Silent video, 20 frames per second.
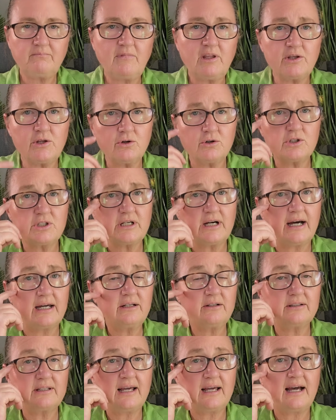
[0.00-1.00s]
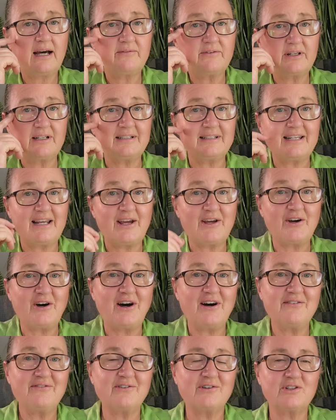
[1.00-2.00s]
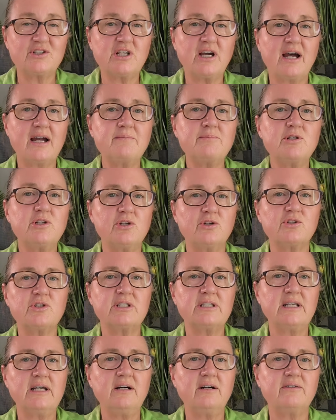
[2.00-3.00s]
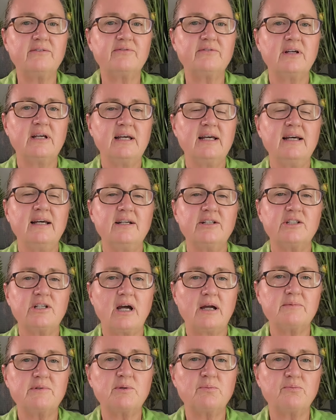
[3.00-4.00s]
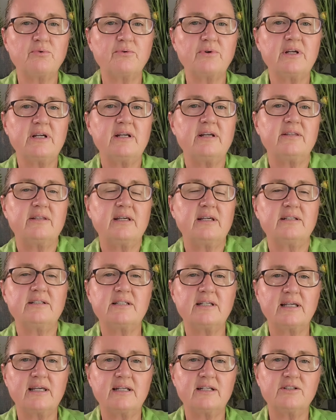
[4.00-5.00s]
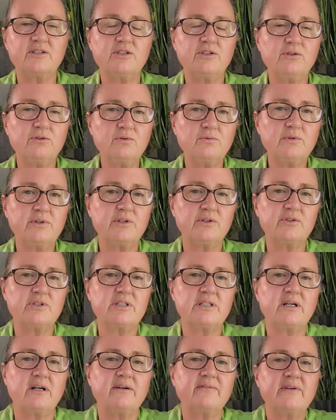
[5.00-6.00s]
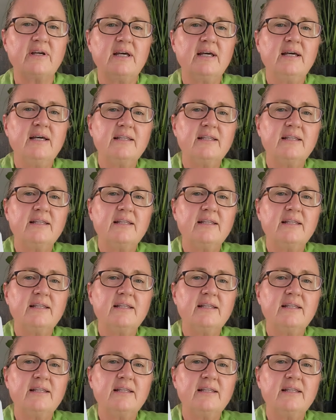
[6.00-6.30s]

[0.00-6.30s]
You're entitled to having a day off or time to yourself, time to breathe and to get in tune with yourself.